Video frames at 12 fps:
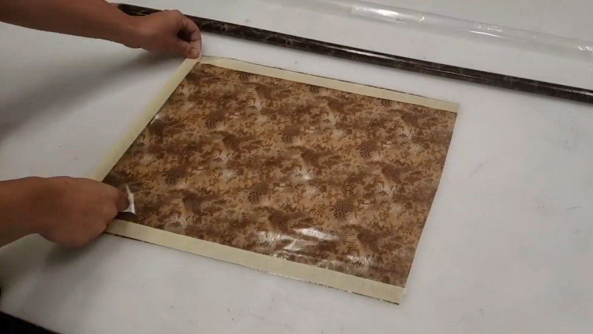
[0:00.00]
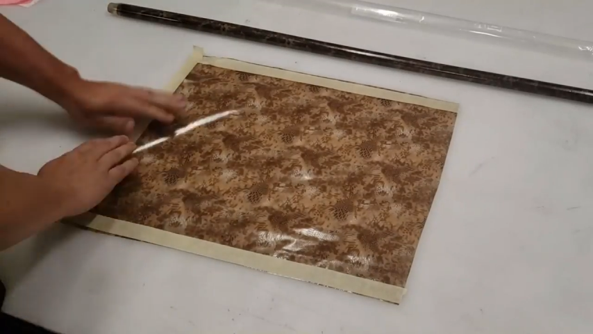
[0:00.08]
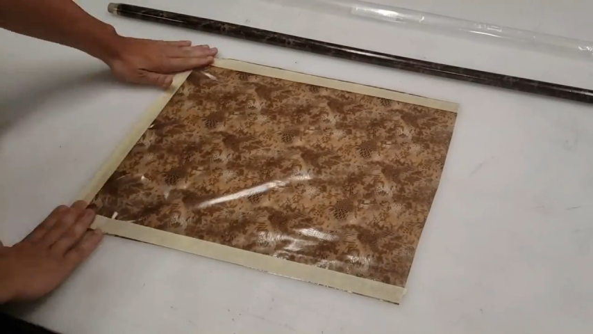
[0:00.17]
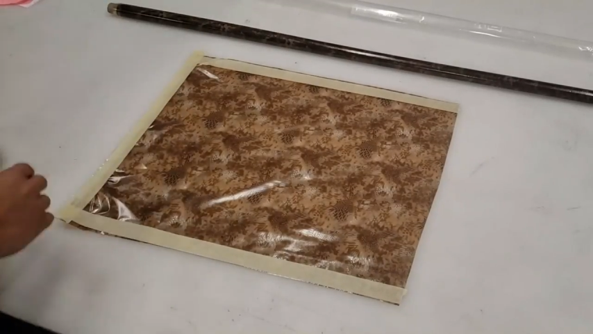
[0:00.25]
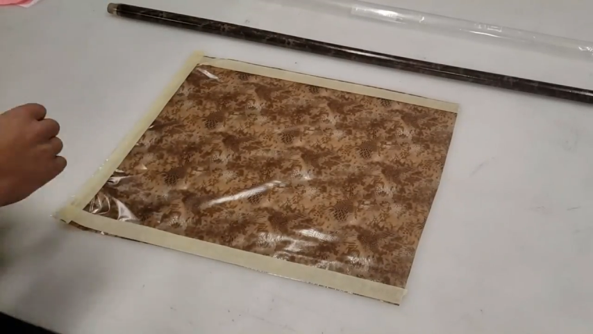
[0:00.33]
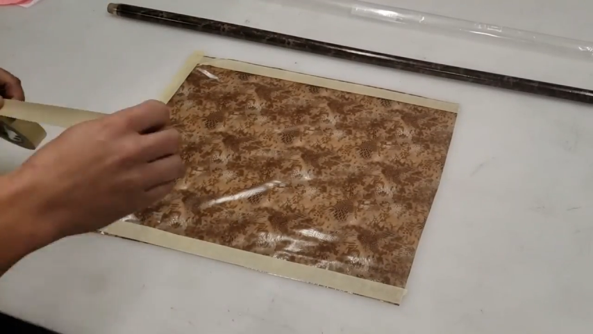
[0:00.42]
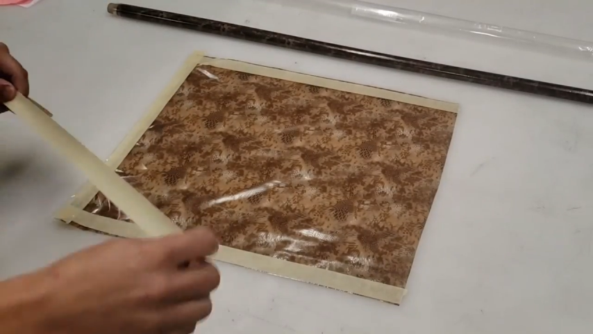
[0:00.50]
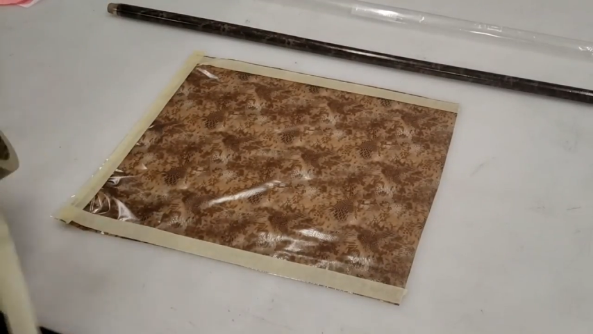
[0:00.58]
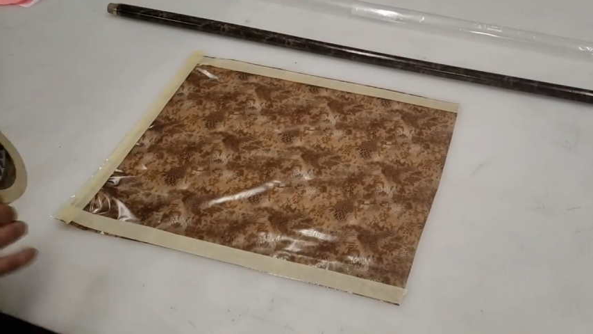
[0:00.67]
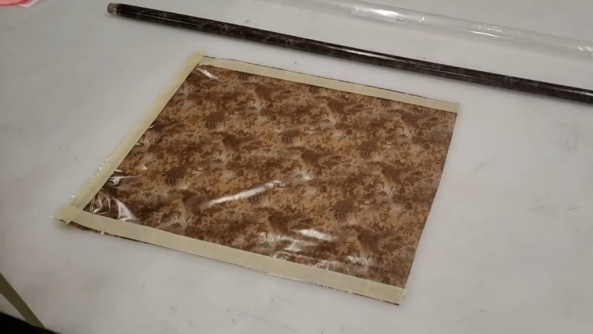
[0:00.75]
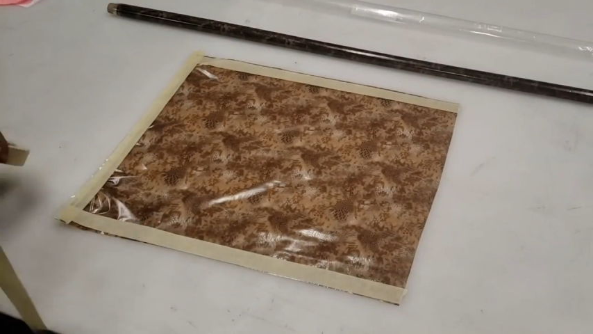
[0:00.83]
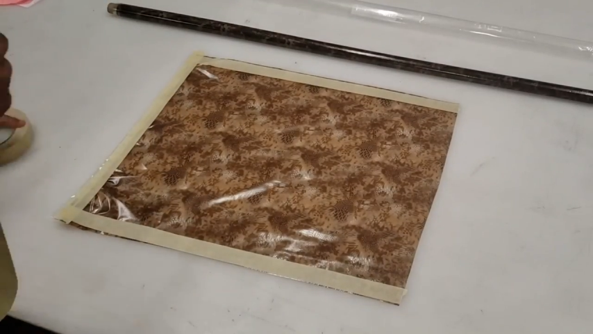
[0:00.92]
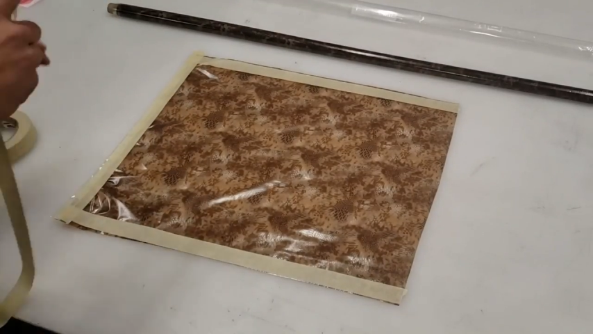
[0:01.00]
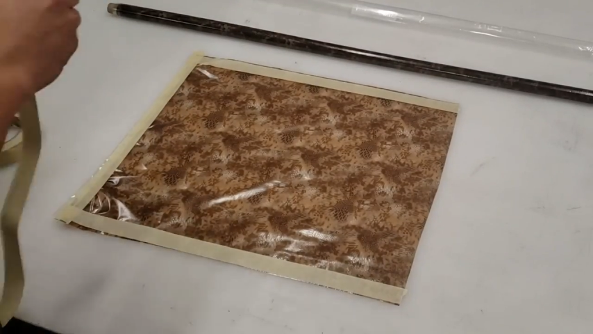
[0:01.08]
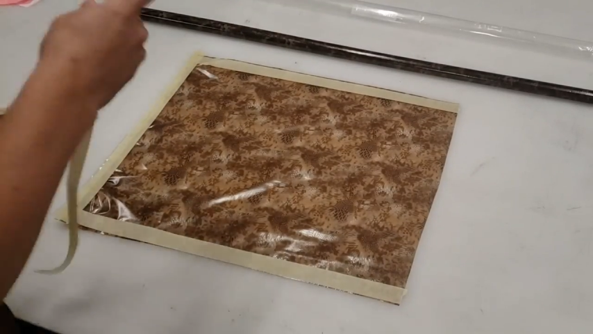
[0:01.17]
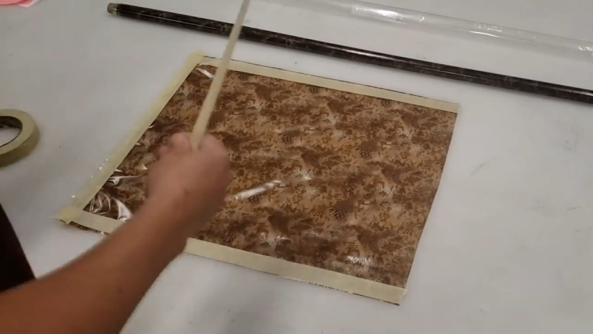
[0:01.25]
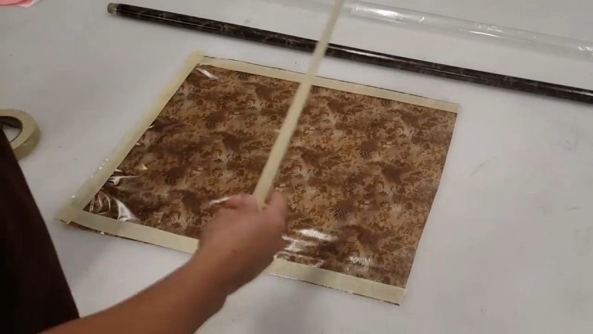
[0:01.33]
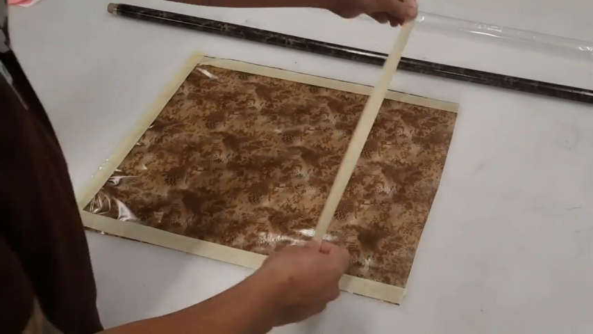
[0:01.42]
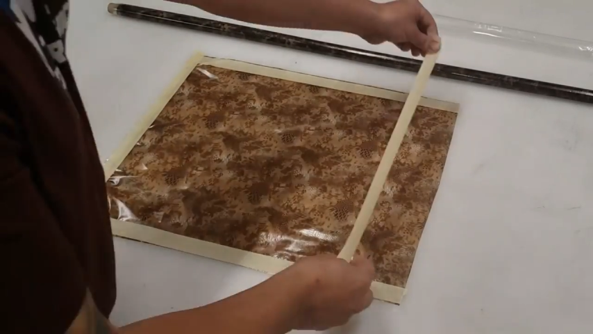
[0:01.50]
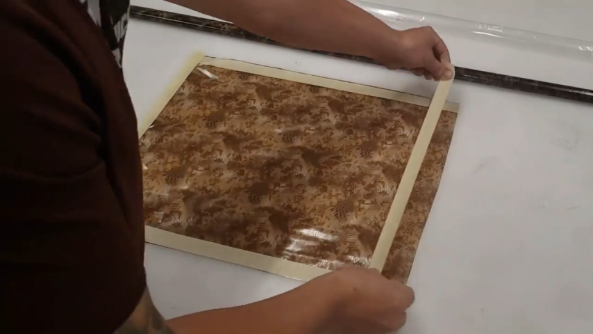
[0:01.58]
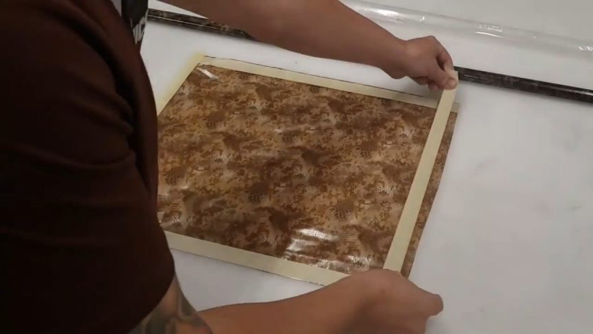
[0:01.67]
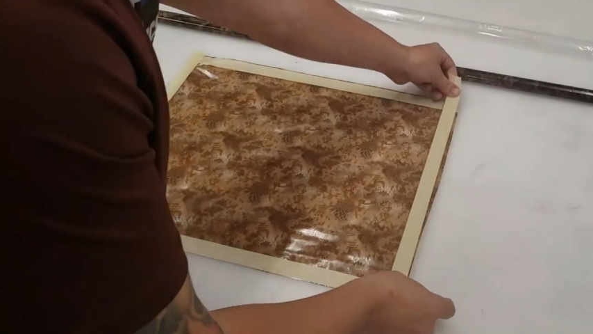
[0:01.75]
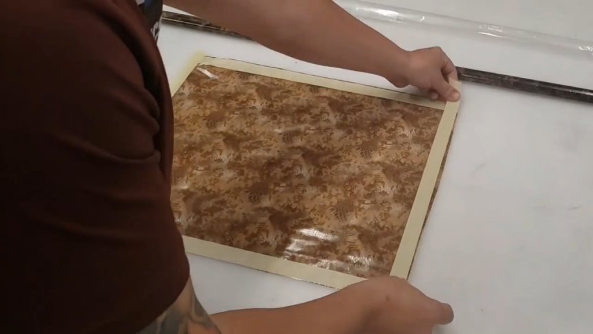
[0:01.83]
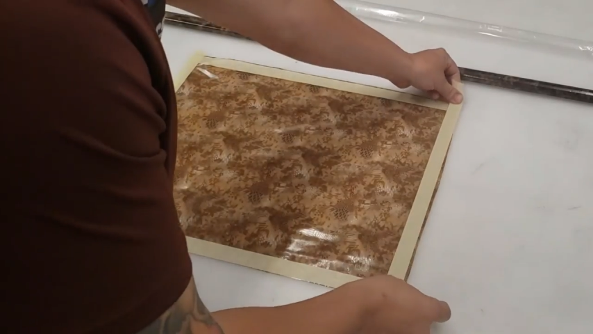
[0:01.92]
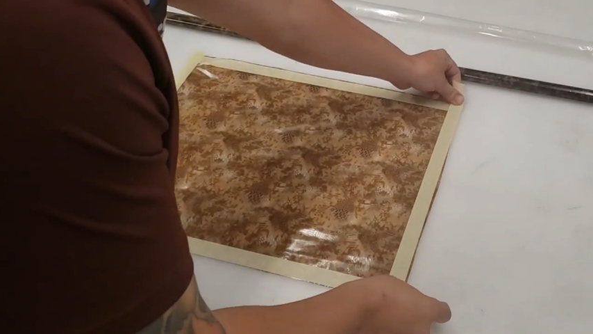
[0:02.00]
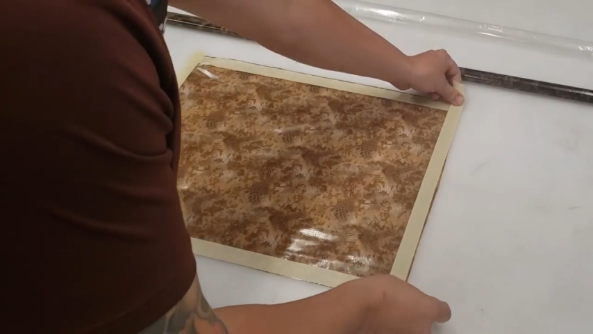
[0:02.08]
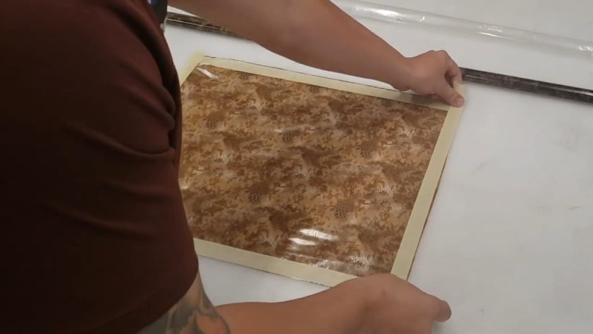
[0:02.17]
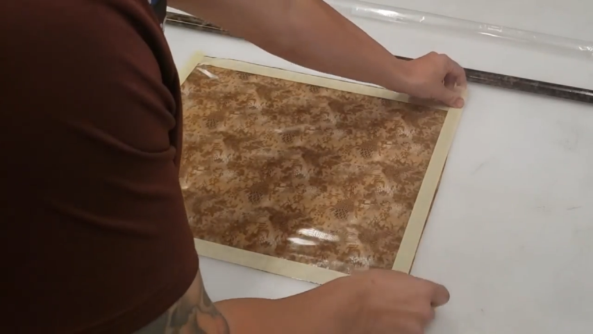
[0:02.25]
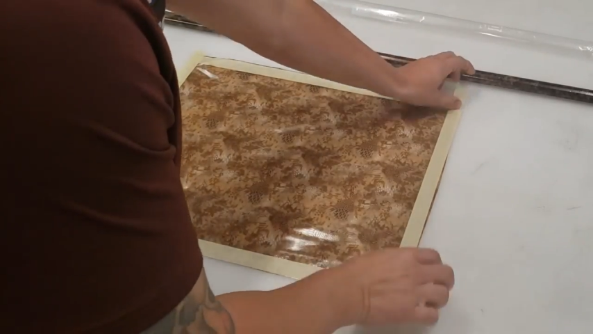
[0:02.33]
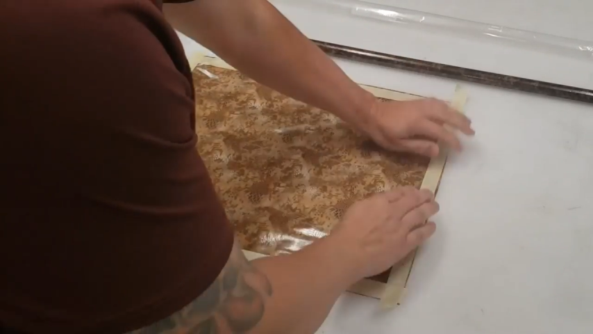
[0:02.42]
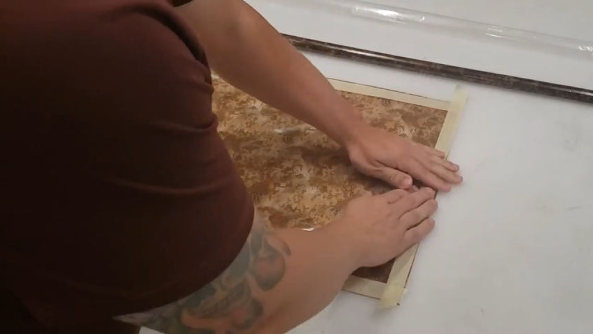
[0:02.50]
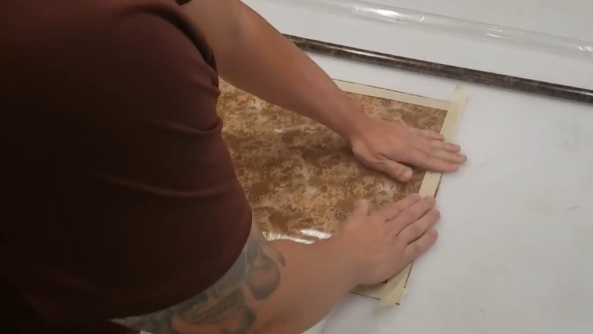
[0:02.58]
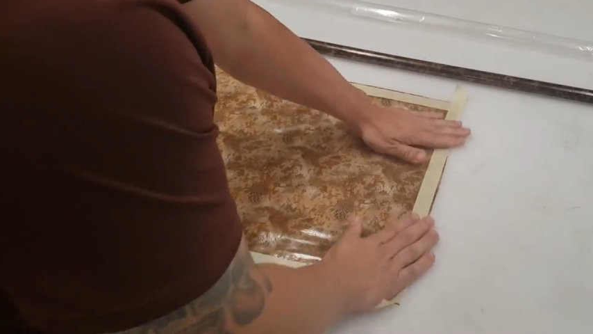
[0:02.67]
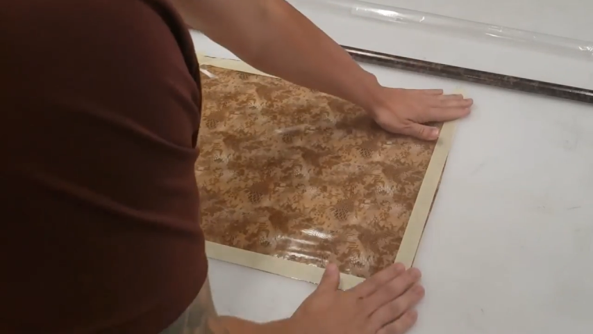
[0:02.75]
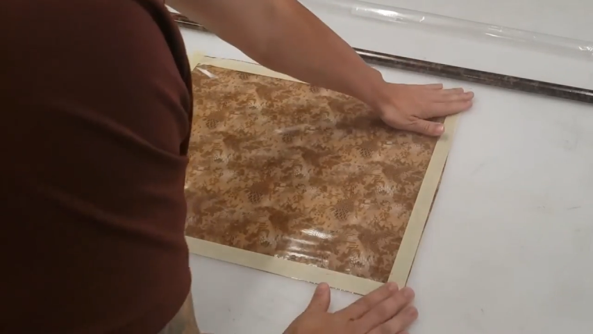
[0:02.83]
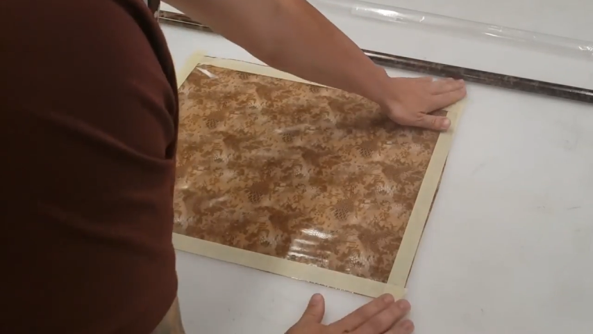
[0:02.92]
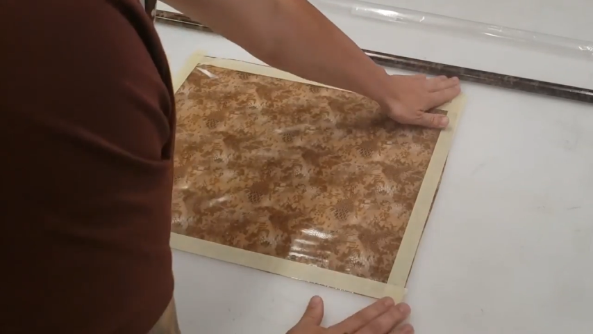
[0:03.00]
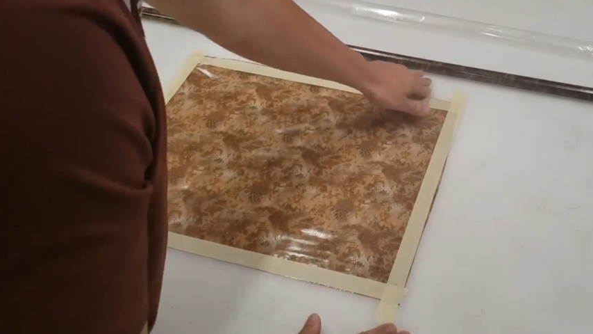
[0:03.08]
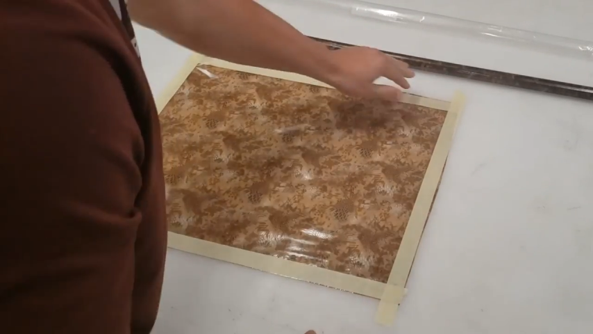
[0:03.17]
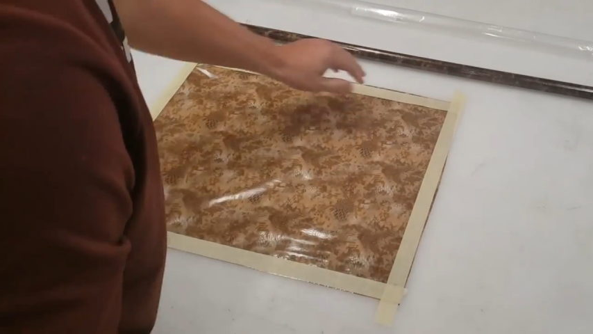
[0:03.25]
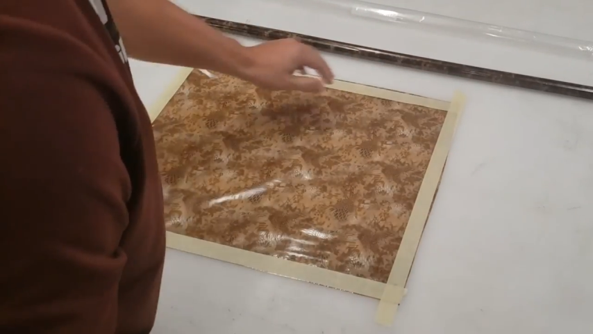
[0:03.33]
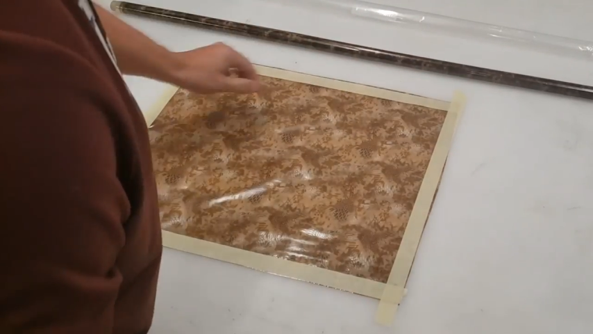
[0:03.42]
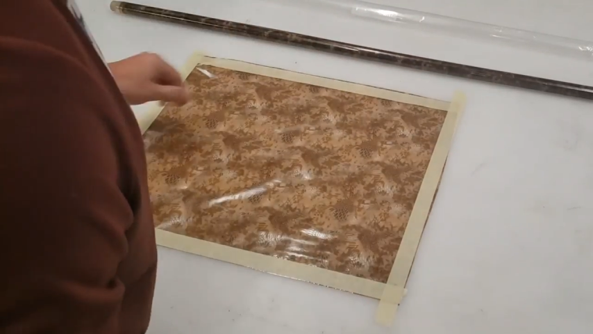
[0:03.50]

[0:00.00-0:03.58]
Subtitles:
Nobody's mouth can be seen.